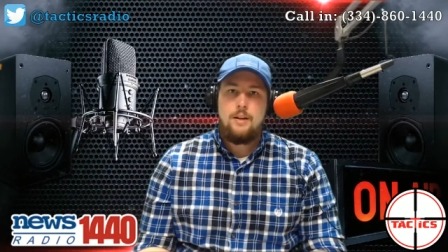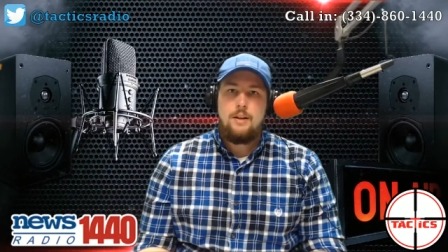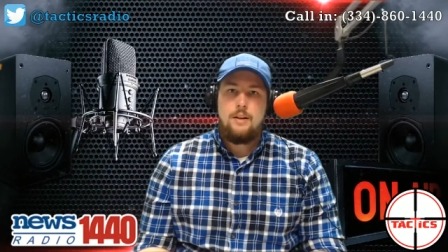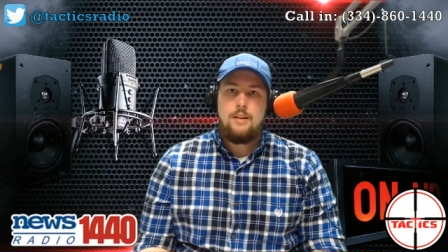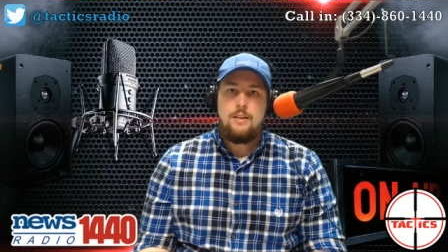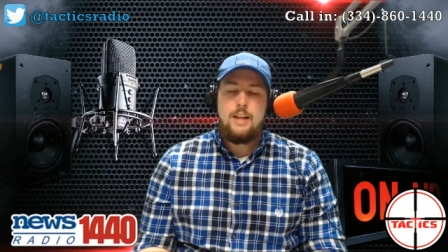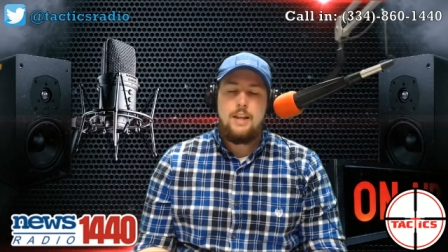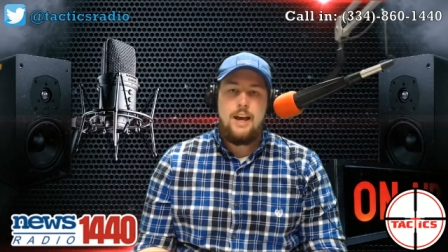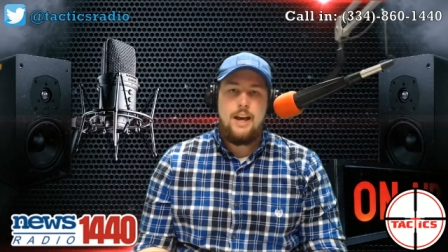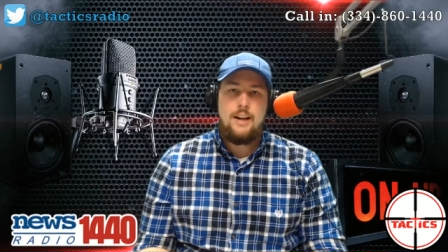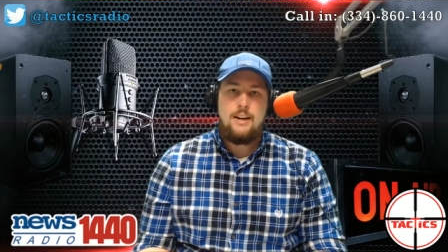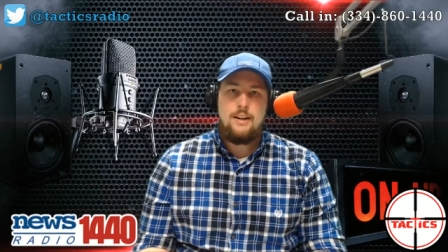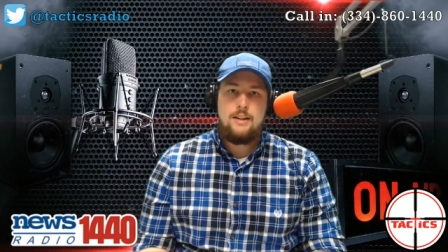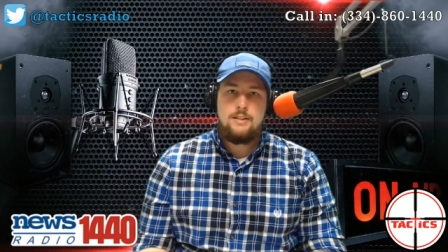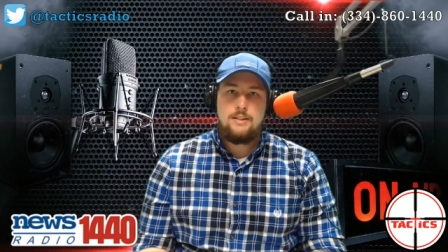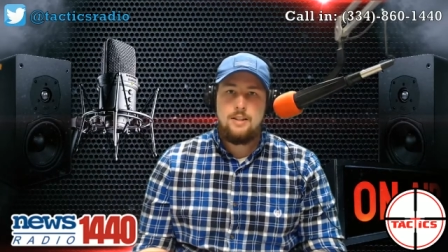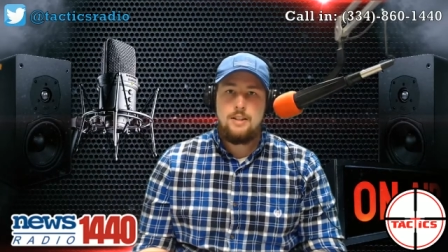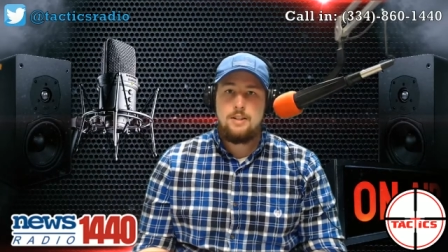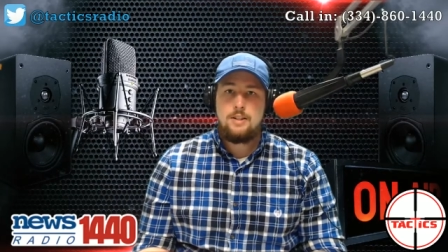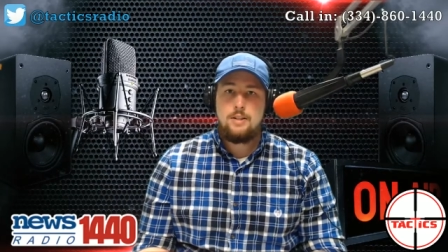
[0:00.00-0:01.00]
That
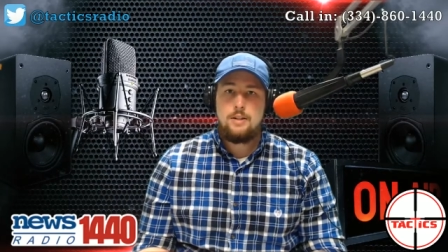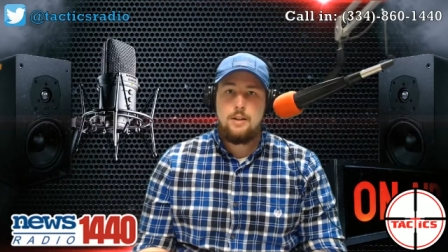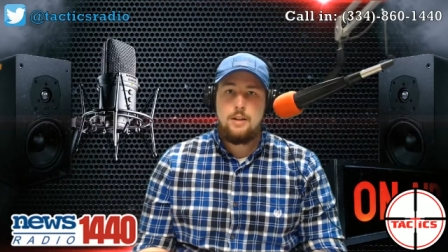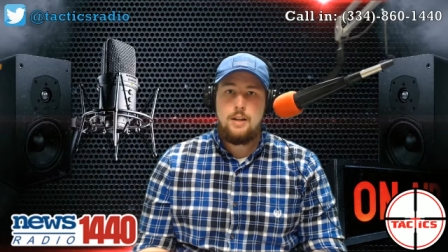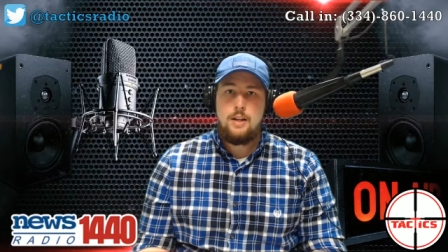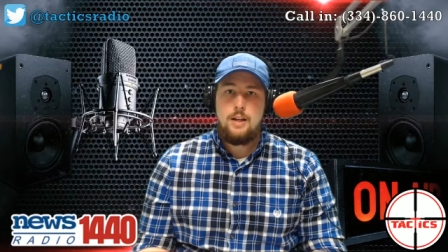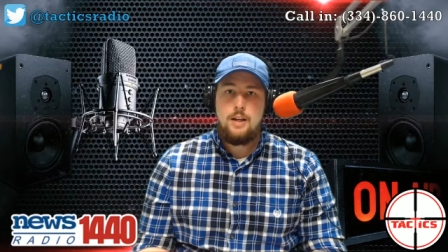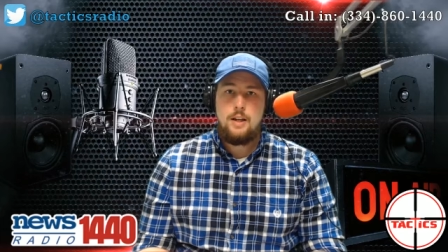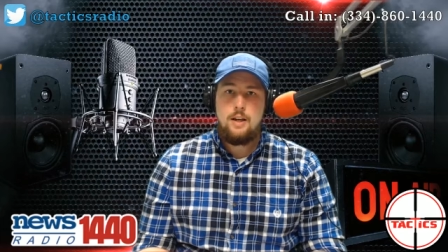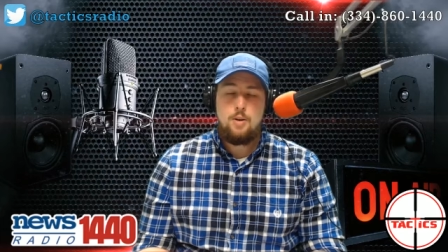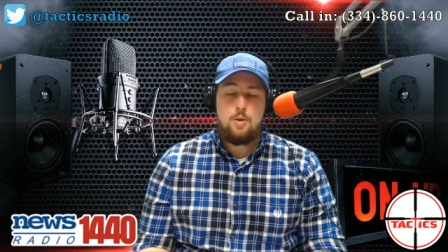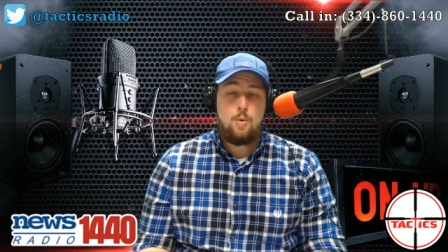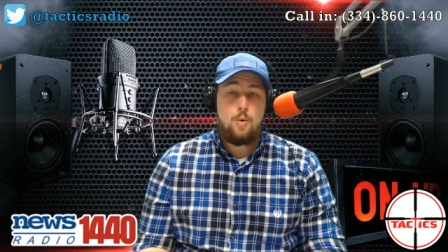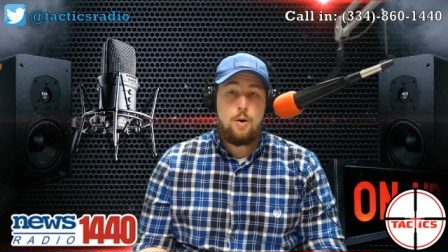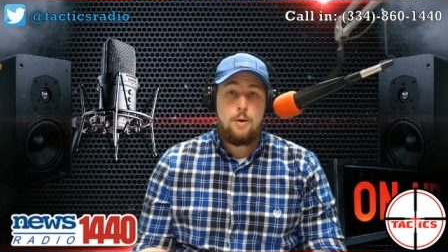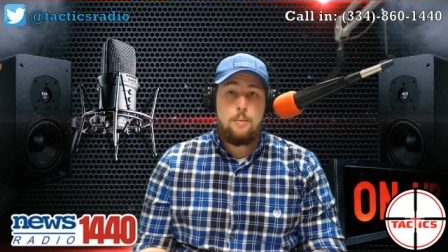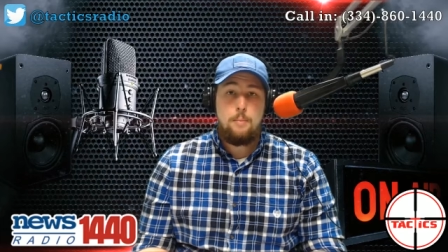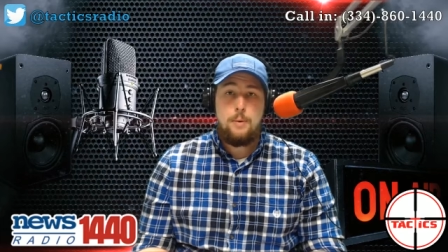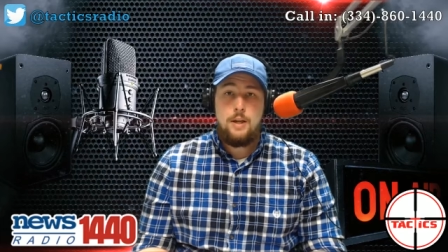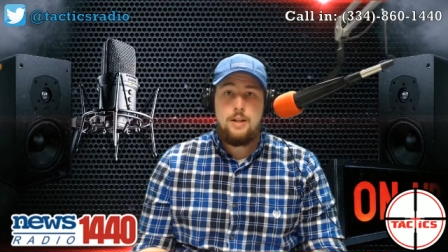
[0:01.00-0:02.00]
essentially
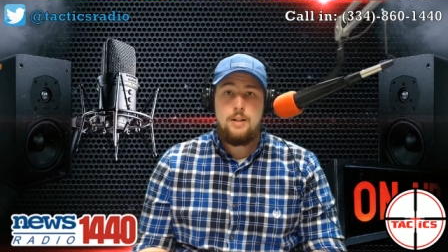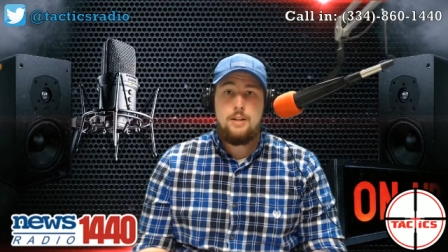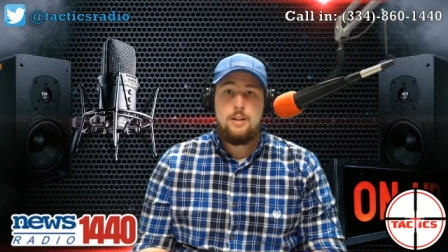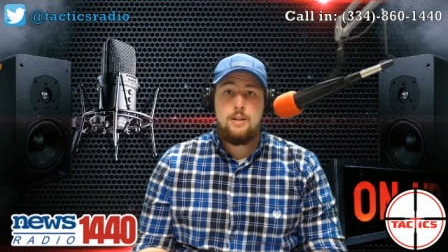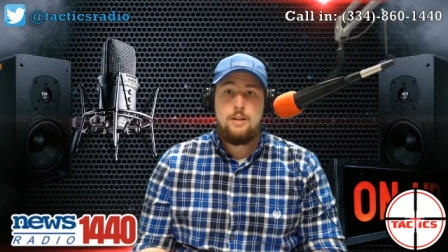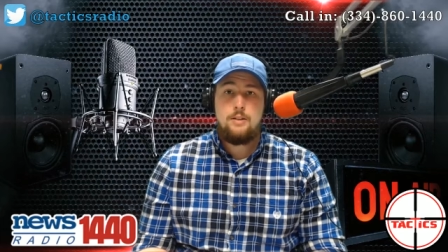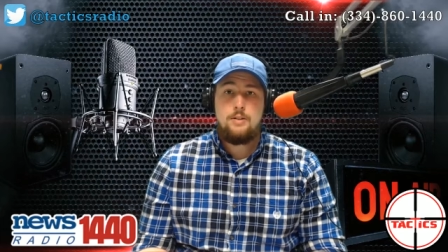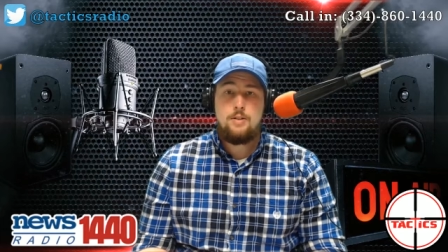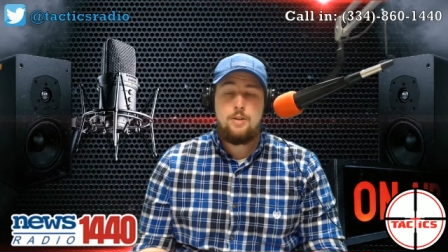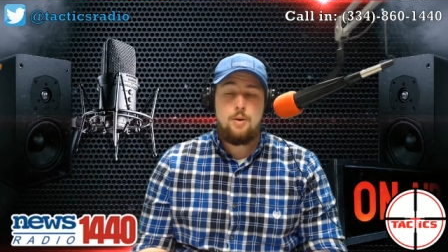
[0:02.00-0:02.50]
your opinions,